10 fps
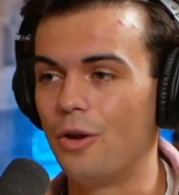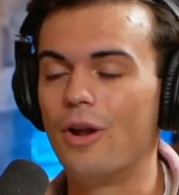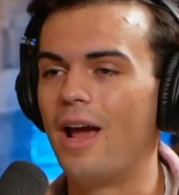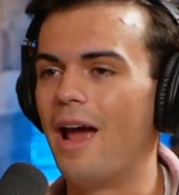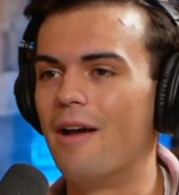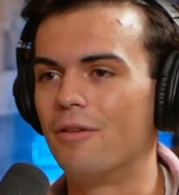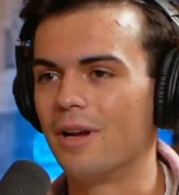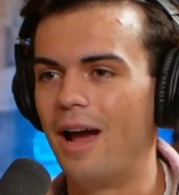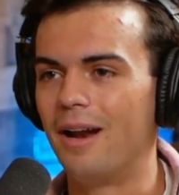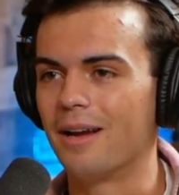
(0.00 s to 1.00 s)
good I ever
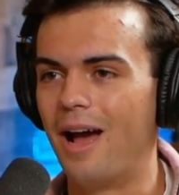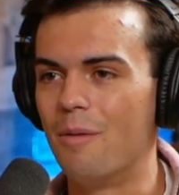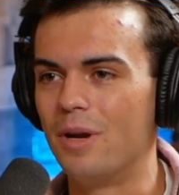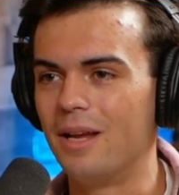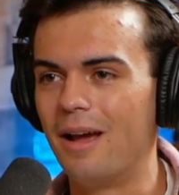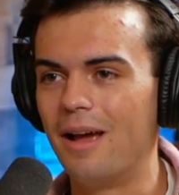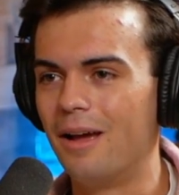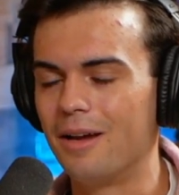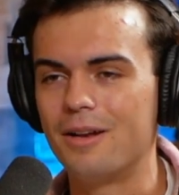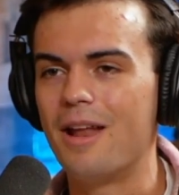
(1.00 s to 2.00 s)
got at comedy,
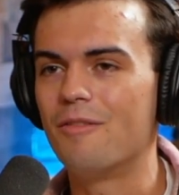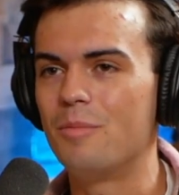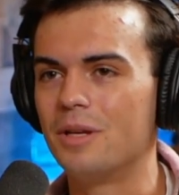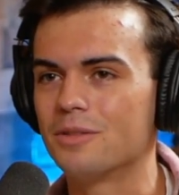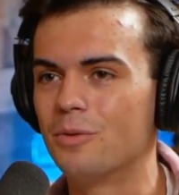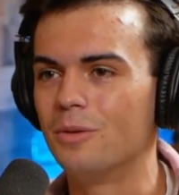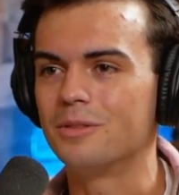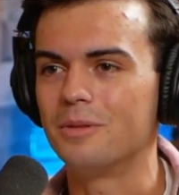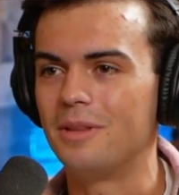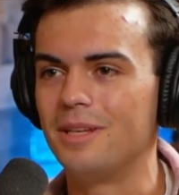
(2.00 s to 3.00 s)
I could never be as cool
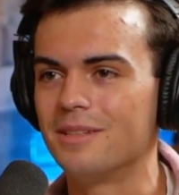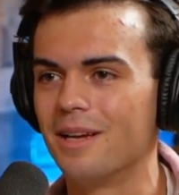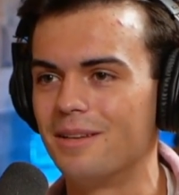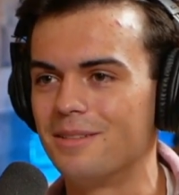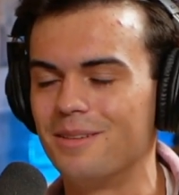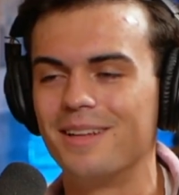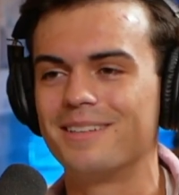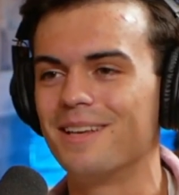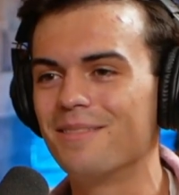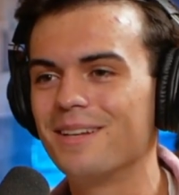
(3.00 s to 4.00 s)
as what these guys do.
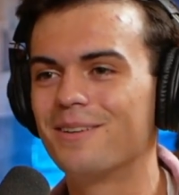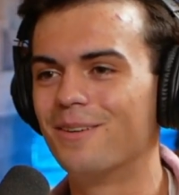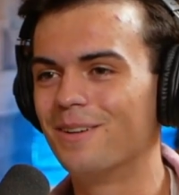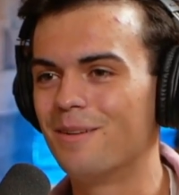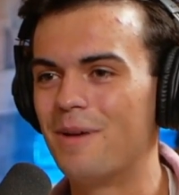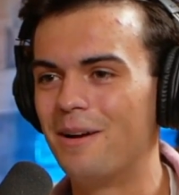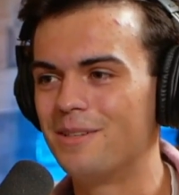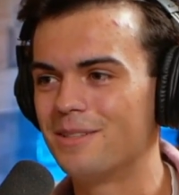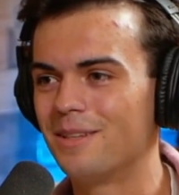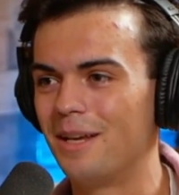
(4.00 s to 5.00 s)
Like something cool about
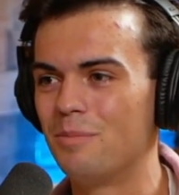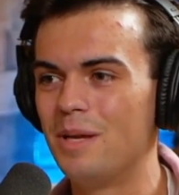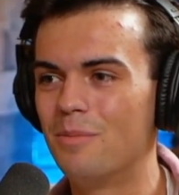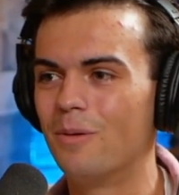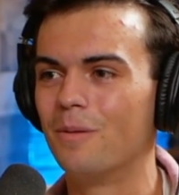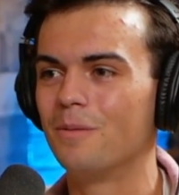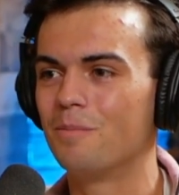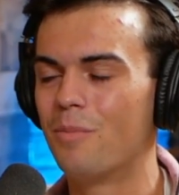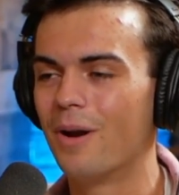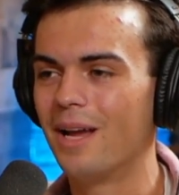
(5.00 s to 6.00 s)
just like people
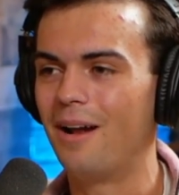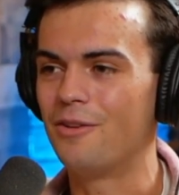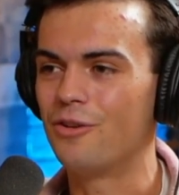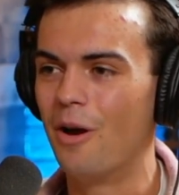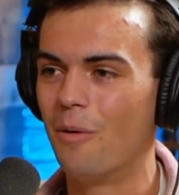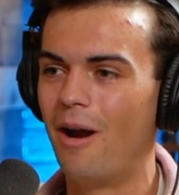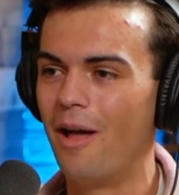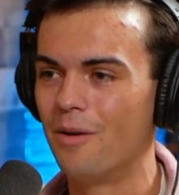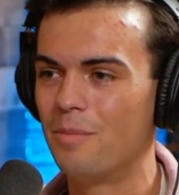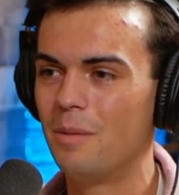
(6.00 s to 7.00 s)
putting on a show where
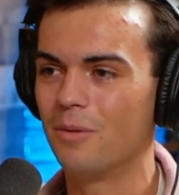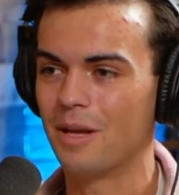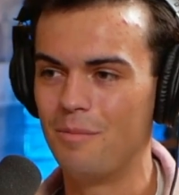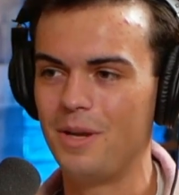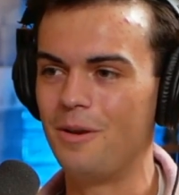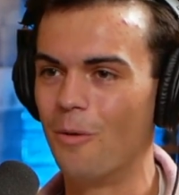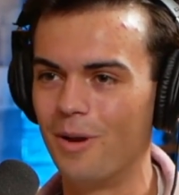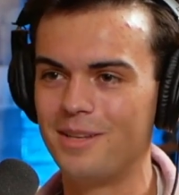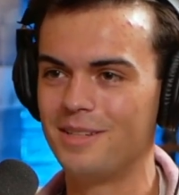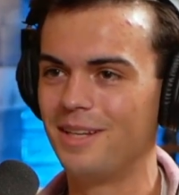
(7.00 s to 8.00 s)
other people can be
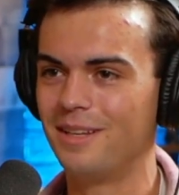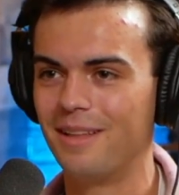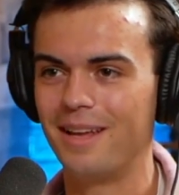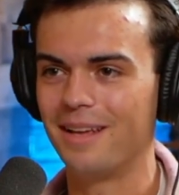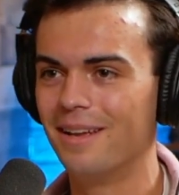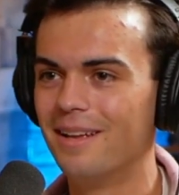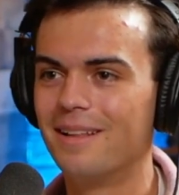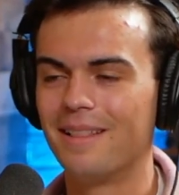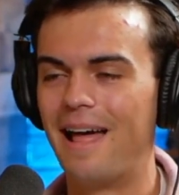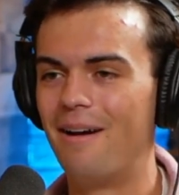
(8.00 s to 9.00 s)
noisy and like
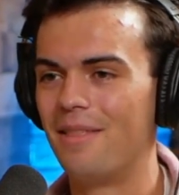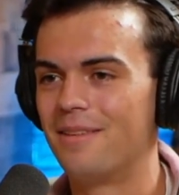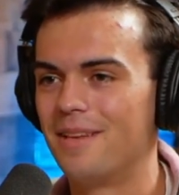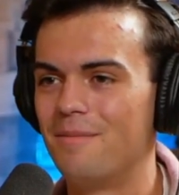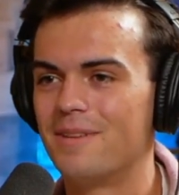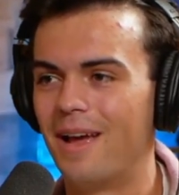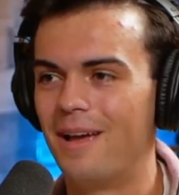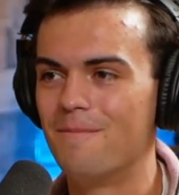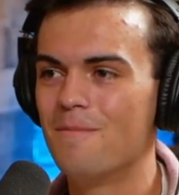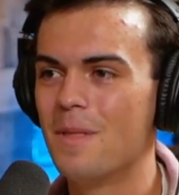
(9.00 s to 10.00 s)
loud at the same
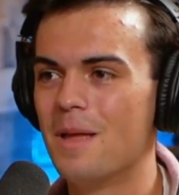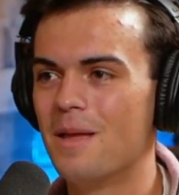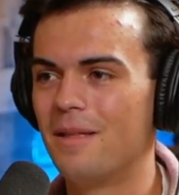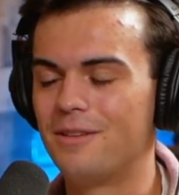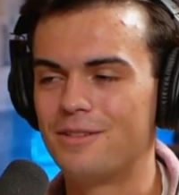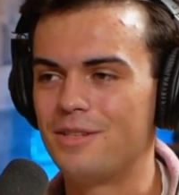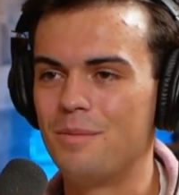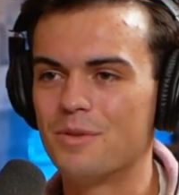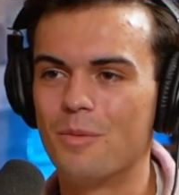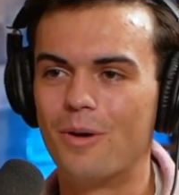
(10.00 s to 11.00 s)
time. It just
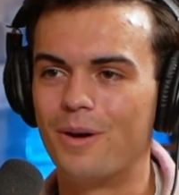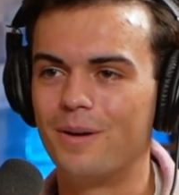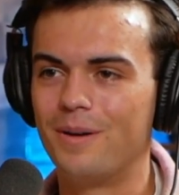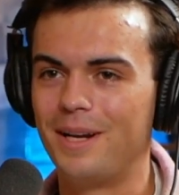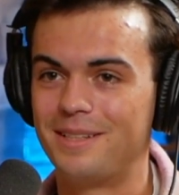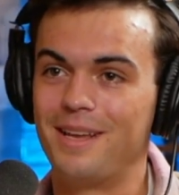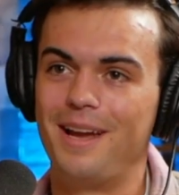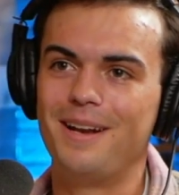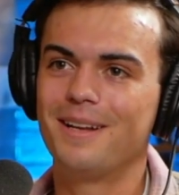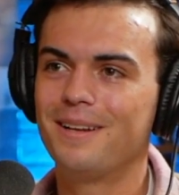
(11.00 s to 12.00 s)
seems more
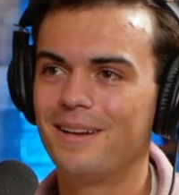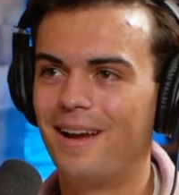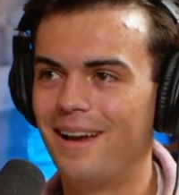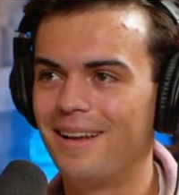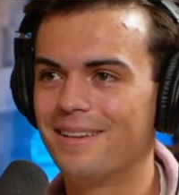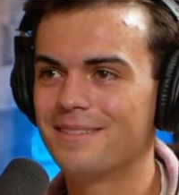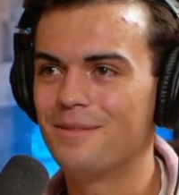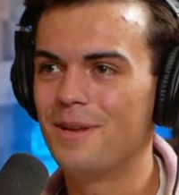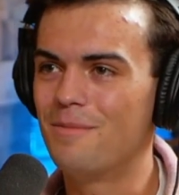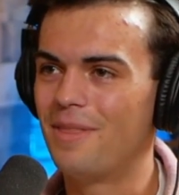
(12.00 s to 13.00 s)
exciting, I guess, to
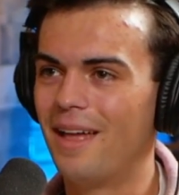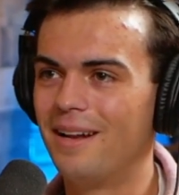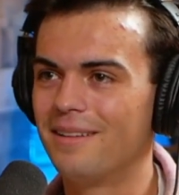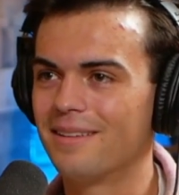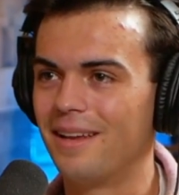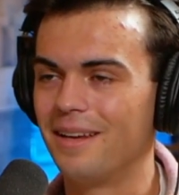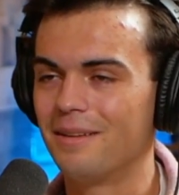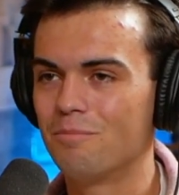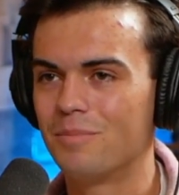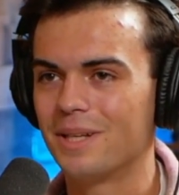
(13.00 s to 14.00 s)
me. But then it's
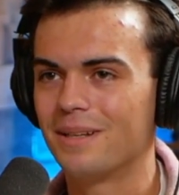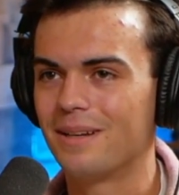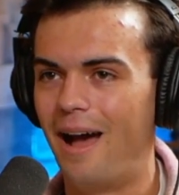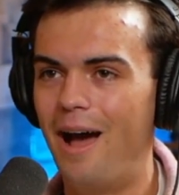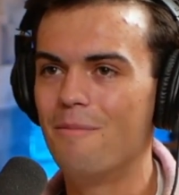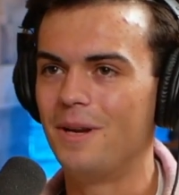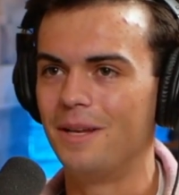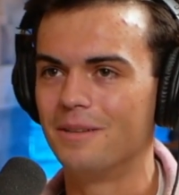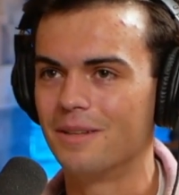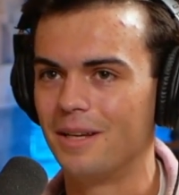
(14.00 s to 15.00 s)
like, but comedy
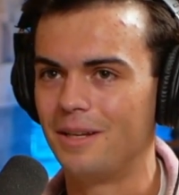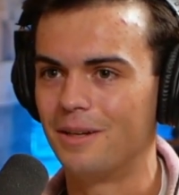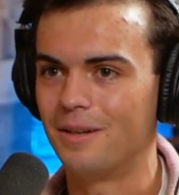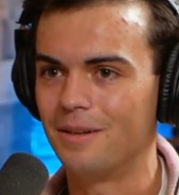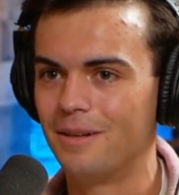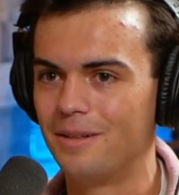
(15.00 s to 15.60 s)
is like you're,